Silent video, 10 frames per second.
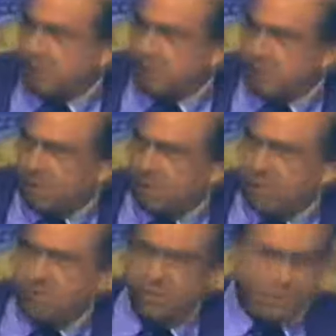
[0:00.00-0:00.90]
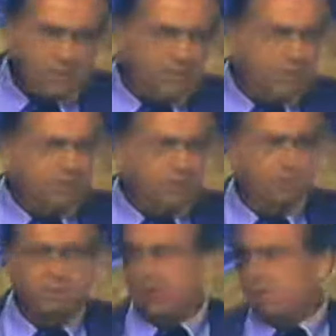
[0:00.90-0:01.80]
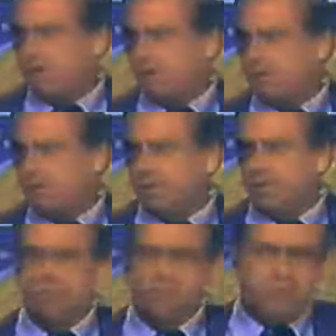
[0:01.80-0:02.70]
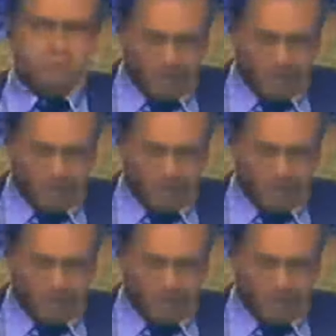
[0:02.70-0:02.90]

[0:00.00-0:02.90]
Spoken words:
a Republican president, who was very popular, named William